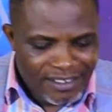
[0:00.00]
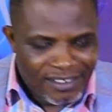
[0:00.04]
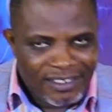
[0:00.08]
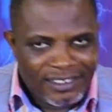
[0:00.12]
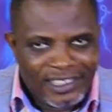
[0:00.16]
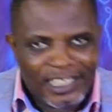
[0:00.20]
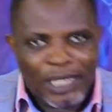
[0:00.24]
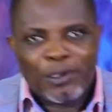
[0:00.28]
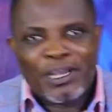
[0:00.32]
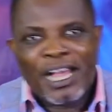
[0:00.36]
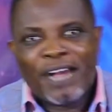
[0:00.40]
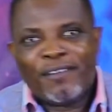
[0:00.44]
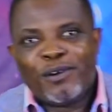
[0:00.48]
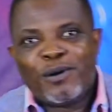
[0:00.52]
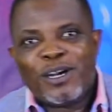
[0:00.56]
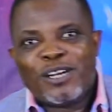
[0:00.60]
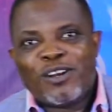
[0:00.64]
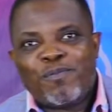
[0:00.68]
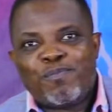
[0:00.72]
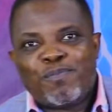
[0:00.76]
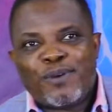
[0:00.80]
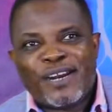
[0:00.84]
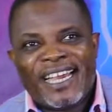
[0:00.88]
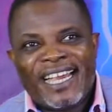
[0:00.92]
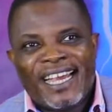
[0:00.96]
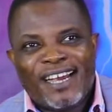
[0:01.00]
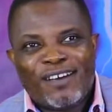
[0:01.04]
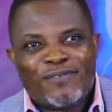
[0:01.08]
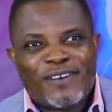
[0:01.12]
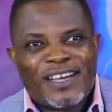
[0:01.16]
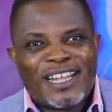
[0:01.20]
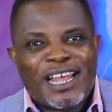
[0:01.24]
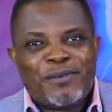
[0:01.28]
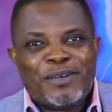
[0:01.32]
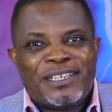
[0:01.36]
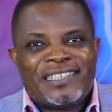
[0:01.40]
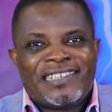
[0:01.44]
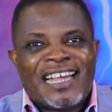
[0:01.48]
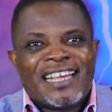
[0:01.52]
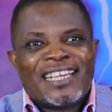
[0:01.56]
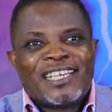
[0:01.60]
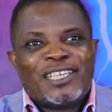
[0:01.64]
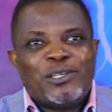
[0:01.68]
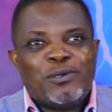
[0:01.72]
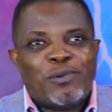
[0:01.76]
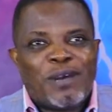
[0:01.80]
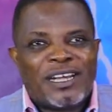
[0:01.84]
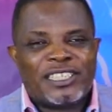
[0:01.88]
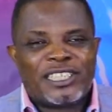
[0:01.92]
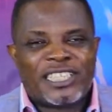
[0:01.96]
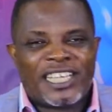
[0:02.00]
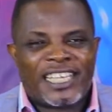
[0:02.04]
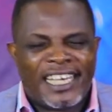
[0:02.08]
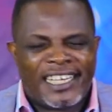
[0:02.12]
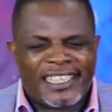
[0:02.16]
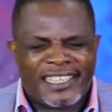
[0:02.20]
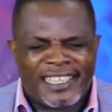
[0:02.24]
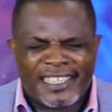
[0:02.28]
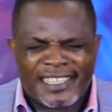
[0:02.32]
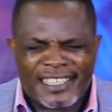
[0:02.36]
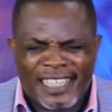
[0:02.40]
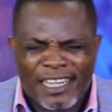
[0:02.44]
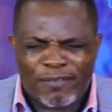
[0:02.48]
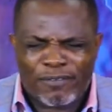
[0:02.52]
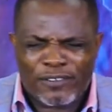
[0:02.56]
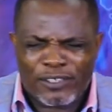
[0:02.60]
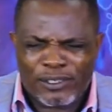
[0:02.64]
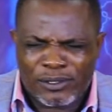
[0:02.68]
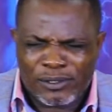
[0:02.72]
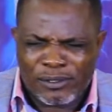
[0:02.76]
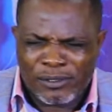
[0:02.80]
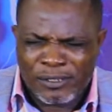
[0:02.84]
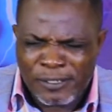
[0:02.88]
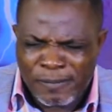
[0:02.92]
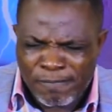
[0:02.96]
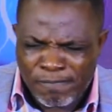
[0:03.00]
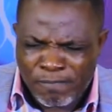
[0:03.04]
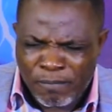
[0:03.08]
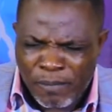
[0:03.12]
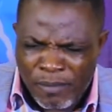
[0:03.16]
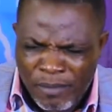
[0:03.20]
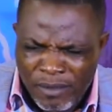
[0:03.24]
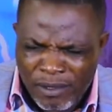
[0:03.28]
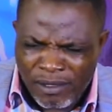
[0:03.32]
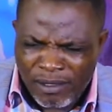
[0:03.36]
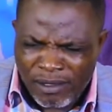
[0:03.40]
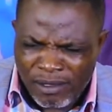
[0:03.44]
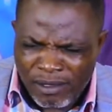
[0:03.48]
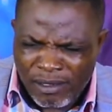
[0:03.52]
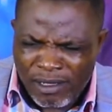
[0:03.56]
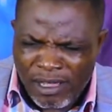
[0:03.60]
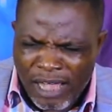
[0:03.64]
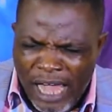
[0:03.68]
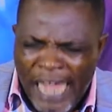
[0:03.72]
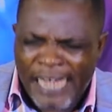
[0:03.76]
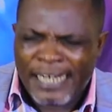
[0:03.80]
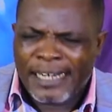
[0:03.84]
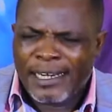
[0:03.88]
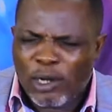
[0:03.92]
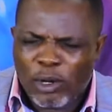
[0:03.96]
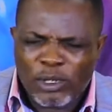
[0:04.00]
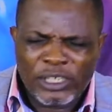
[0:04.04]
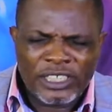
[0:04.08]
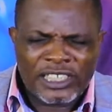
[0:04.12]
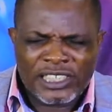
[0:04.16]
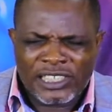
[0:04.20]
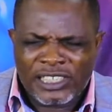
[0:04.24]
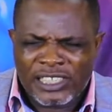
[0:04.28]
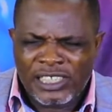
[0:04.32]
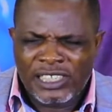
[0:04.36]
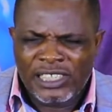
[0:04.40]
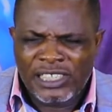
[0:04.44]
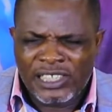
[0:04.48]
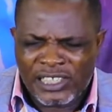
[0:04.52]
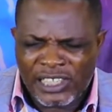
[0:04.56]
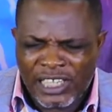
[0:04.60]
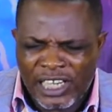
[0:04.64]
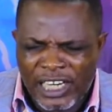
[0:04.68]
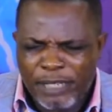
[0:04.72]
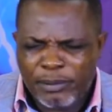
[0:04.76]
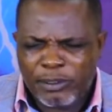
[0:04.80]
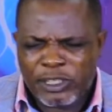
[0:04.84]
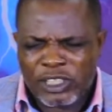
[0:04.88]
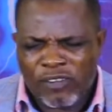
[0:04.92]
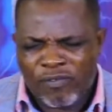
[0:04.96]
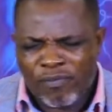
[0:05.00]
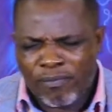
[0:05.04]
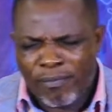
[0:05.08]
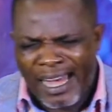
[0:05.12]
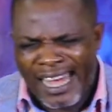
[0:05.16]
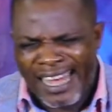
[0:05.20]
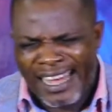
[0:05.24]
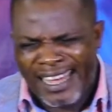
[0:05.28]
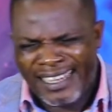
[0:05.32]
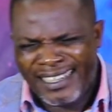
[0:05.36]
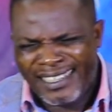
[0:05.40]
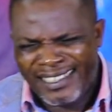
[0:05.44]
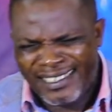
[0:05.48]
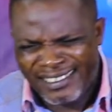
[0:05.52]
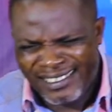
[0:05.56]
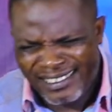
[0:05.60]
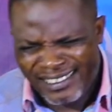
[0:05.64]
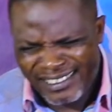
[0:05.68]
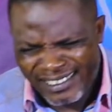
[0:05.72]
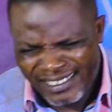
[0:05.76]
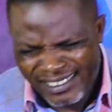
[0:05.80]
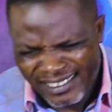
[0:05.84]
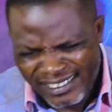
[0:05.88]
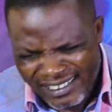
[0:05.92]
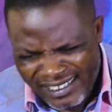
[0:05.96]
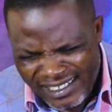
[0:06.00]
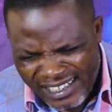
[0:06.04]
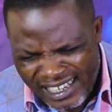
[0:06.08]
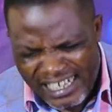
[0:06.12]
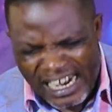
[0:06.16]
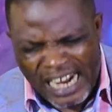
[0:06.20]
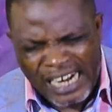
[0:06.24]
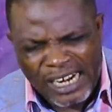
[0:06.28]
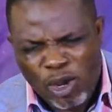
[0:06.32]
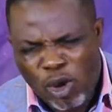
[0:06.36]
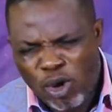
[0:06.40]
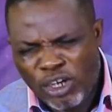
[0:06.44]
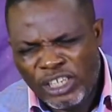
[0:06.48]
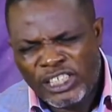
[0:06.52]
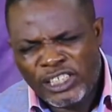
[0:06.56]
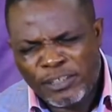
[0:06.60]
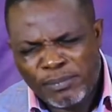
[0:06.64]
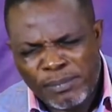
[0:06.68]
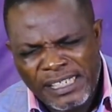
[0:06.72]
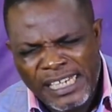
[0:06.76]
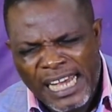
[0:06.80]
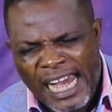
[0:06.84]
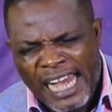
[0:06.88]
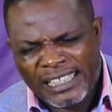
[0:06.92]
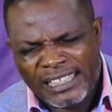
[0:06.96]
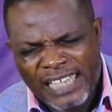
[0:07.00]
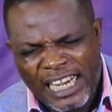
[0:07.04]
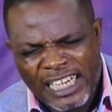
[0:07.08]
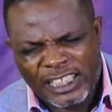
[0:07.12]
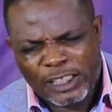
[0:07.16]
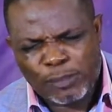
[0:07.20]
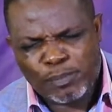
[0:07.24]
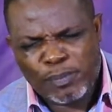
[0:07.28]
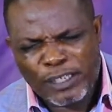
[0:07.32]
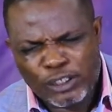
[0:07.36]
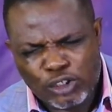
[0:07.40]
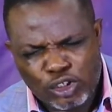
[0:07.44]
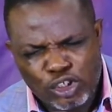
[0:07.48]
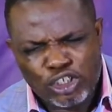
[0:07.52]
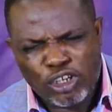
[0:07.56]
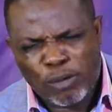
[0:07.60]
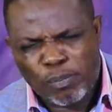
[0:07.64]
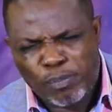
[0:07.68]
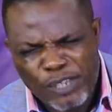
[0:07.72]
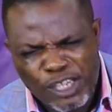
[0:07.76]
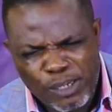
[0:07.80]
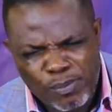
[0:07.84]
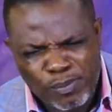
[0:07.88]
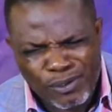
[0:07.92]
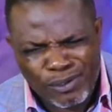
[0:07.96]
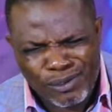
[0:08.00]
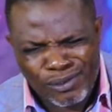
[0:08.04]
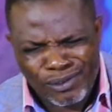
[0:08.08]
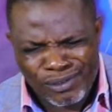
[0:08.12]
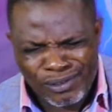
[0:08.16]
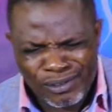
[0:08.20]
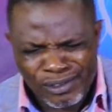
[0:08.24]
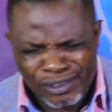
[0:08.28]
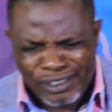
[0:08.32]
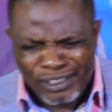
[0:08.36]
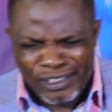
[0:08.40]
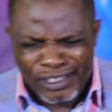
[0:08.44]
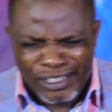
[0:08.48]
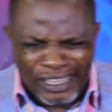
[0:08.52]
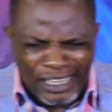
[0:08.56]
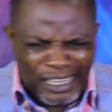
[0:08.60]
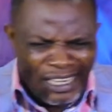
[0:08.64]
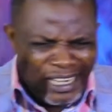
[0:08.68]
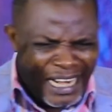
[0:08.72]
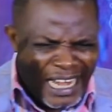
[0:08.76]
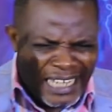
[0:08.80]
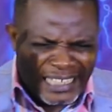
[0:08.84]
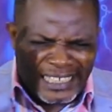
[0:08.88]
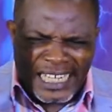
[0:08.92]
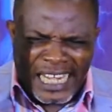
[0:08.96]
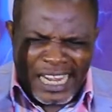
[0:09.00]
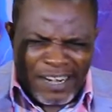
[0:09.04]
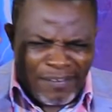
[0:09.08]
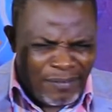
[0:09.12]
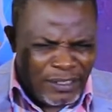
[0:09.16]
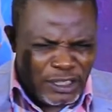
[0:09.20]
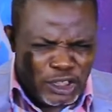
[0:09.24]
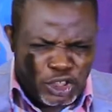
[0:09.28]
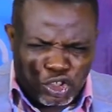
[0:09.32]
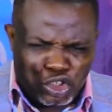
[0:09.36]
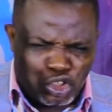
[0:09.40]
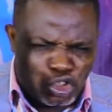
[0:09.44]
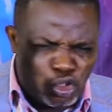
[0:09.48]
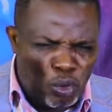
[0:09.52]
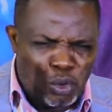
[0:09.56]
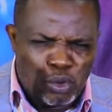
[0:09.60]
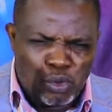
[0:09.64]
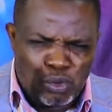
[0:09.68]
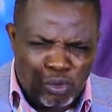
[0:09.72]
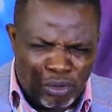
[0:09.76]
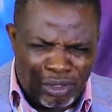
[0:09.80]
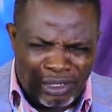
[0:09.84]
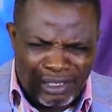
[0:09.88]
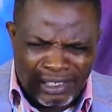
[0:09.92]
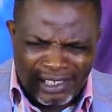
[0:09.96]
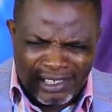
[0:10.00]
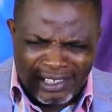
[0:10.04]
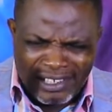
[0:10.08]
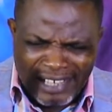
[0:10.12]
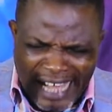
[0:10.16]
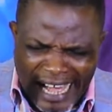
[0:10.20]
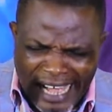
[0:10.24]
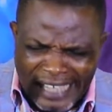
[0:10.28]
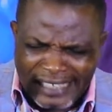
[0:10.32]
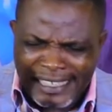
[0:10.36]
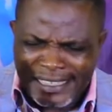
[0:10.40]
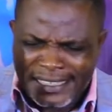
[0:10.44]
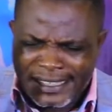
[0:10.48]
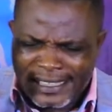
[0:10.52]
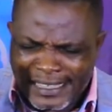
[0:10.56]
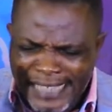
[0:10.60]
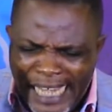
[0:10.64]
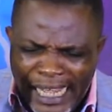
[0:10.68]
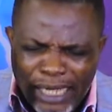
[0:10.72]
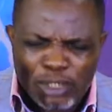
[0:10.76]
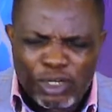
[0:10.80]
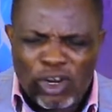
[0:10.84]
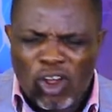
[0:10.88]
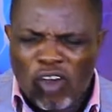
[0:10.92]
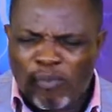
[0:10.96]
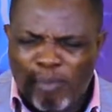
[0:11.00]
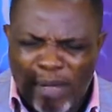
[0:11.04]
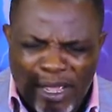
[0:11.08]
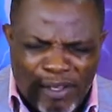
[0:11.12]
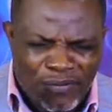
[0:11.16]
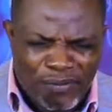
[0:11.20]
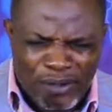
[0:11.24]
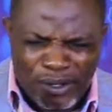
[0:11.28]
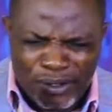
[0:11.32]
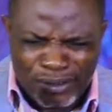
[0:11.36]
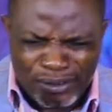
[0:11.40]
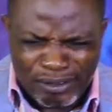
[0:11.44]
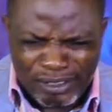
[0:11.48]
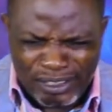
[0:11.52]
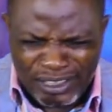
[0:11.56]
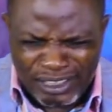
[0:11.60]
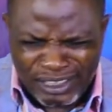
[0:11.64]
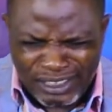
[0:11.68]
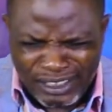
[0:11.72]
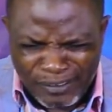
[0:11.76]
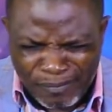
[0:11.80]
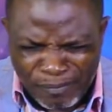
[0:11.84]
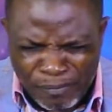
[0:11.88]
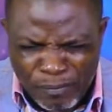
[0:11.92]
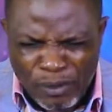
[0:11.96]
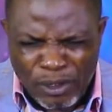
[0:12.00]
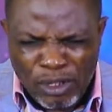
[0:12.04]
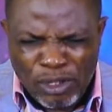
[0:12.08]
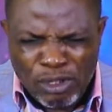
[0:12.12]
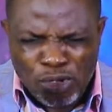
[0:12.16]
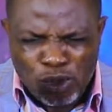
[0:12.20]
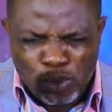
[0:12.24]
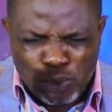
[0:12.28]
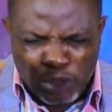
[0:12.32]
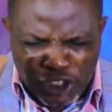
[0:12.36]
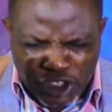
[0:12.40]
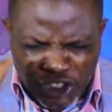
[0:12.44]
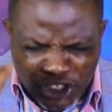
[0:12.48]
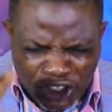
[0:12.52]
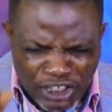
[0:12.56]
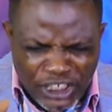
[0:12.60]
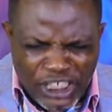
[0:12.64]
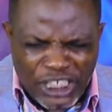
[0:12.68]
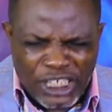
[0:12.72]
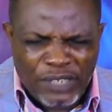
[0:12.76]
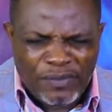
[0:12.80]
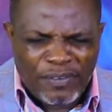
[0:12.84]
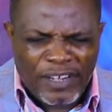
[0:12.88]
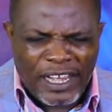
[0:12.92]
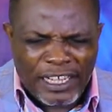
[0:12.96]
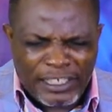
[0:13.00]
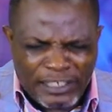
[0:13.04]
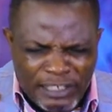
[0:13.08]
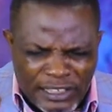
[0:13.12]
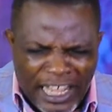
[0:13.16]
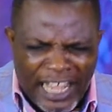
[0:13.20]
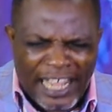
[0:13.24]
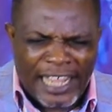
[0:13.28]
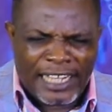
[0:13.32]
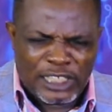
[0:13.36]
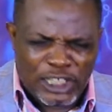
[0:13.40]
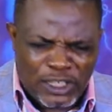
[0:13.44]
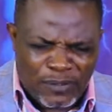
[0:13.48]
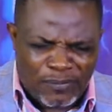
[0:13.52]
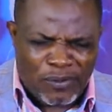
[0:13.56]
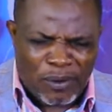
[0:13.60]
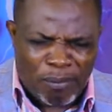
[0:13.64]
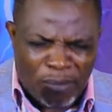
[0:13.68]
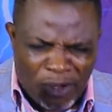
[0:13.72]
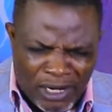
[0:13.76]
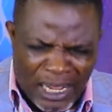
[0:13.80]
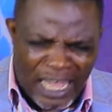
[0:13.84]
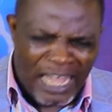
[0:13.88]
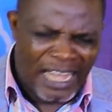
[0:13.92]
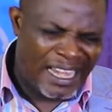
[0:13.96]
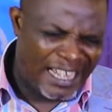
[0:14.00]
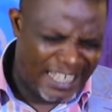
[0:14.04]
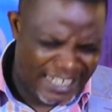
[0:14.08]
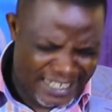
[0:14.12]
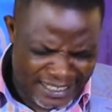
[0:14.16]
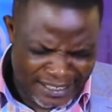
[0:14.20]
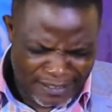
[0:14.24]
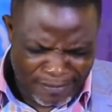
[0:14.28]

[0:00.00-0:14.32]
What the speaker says: Shall we have a word of prayer? Father, we thank you once again this afternoon. Anoint these lips of mine and anoint me as I speak to your people. Let every soul at the sound of my voice receive a touch from on high.